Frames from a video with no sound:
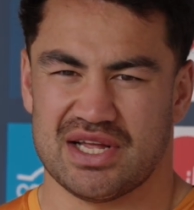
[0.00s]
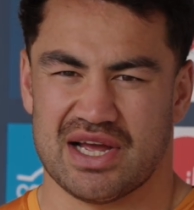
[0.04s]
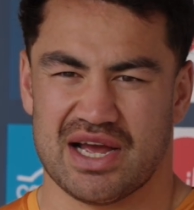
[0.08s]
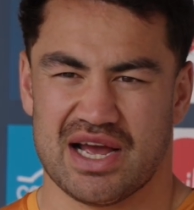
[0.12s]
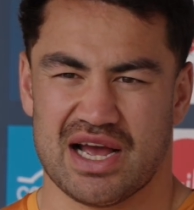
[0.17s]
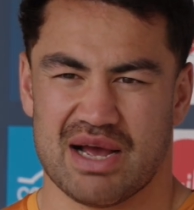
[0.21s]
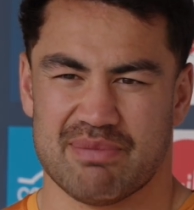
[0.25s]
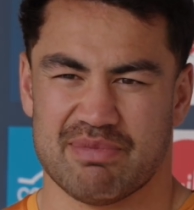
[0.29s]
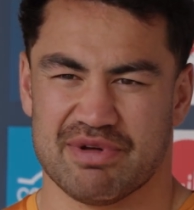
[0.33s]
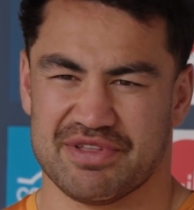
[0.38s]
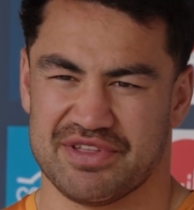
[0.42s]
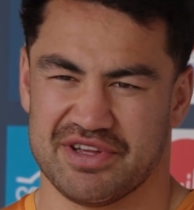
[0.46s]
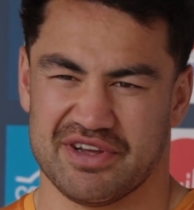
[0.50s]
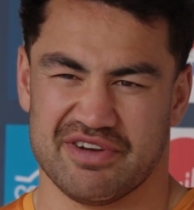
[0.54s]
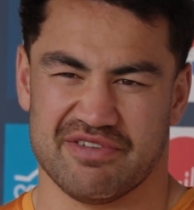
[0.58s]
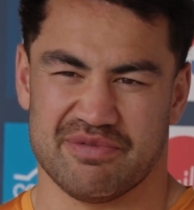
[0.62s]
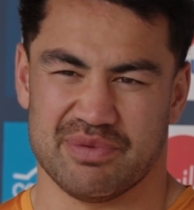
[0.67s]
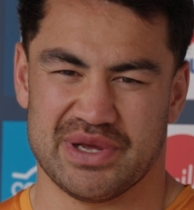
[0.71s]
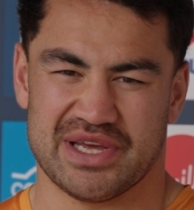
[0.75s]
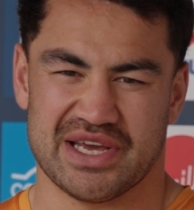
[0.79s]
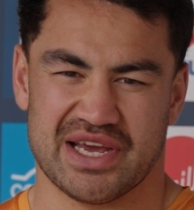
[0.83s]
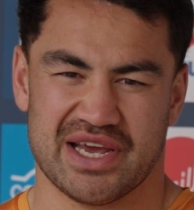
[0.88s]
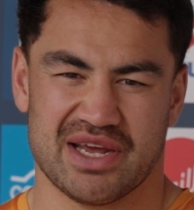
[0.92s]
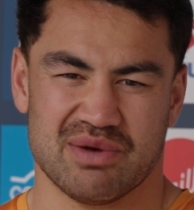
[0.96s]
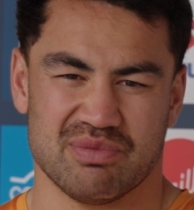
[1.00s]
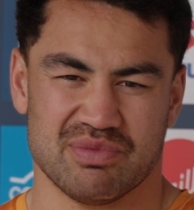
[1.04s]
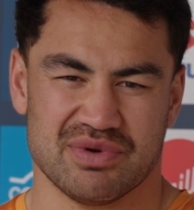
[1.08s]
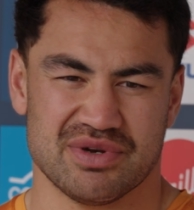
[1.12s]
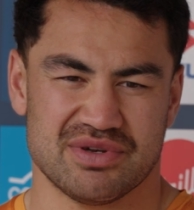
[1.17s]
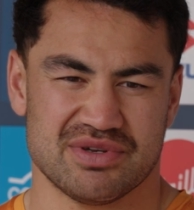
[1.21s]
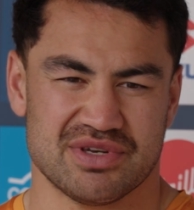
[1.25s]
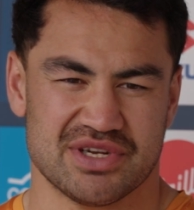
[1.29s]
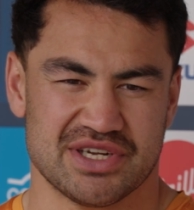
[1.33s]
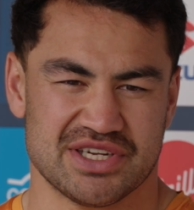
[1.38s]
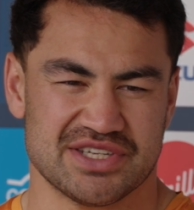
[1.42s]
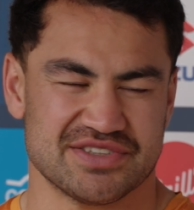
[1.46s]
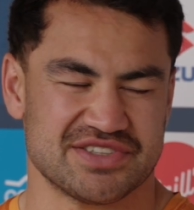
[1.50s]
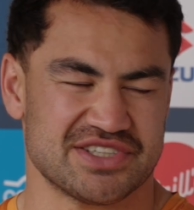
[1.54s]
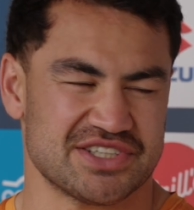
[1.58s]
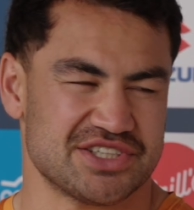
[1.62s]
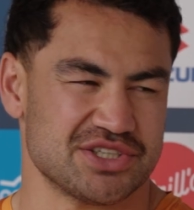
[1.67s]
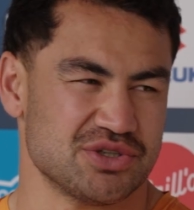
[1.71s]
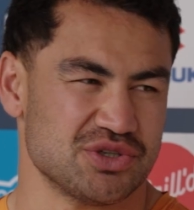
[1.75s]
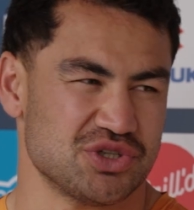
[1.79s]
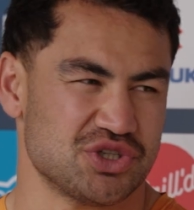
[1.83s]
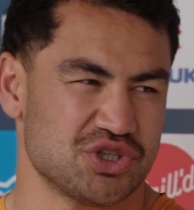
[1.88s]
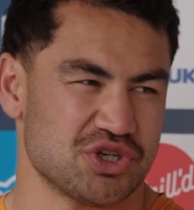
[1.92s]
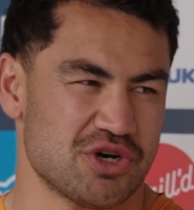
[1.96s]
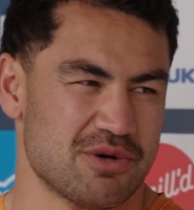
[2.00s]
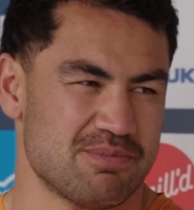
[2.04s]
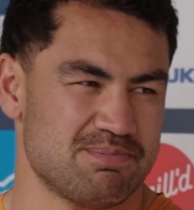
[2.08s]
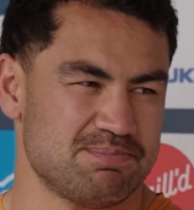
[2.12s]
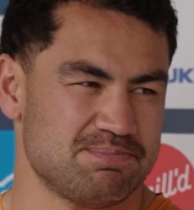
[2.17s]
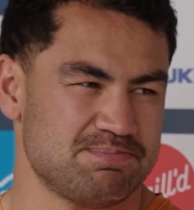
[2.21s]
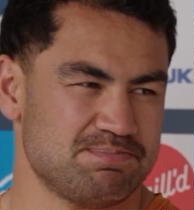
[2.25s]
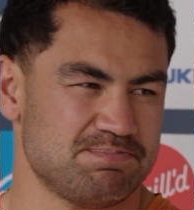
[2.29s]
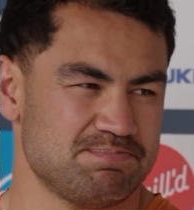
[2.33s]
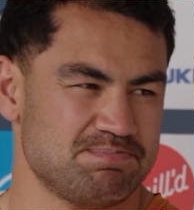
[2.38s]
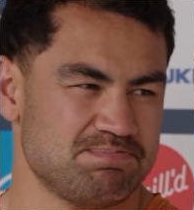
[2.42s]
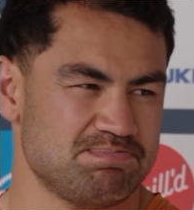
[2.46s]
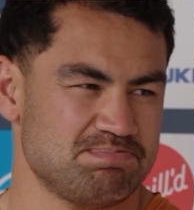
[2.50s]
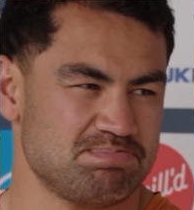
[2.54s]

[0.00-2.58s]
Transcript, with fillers: I think if we can, it gives us a good shot. Are